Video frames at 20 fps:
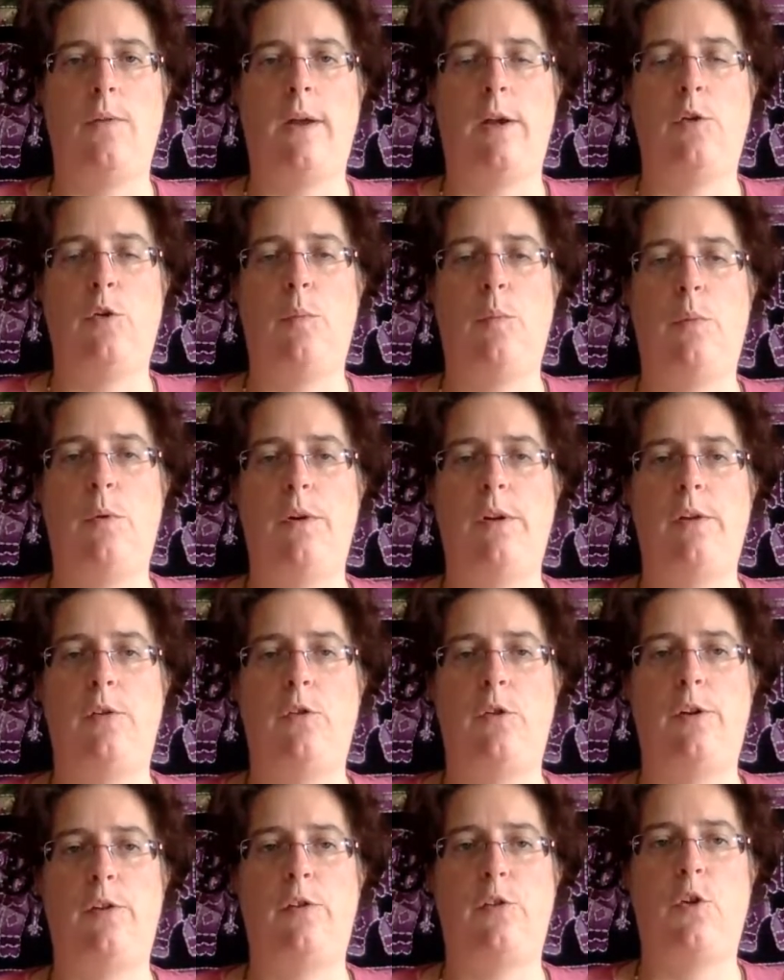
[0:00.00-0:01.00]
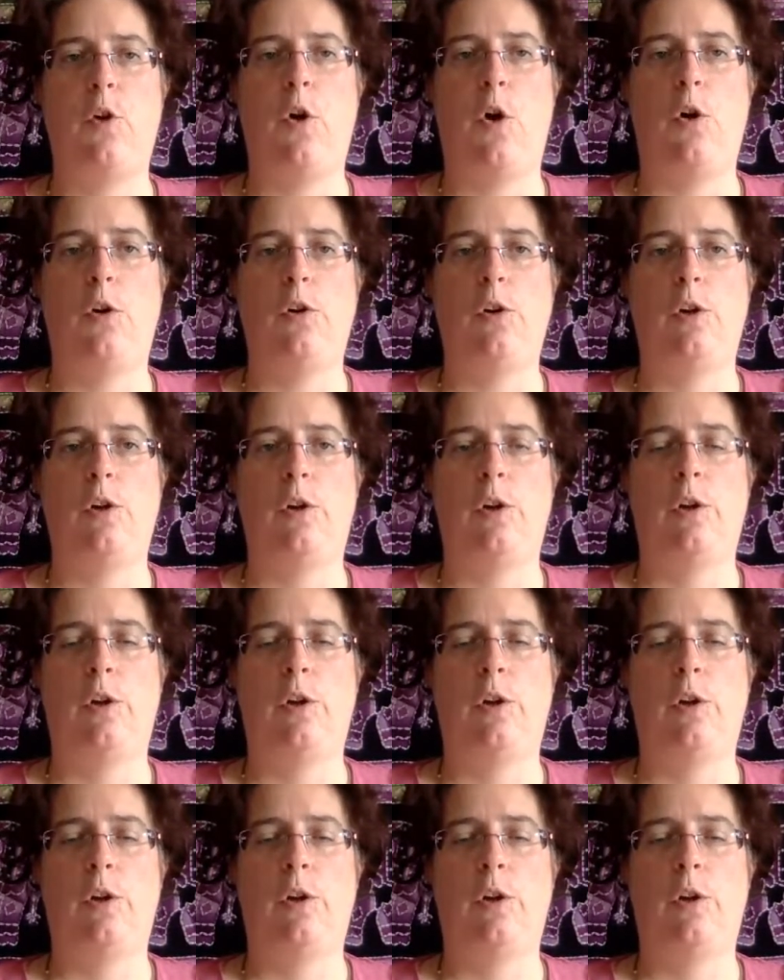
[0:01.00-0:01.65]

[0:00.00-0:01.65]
that your bodysuit is gone,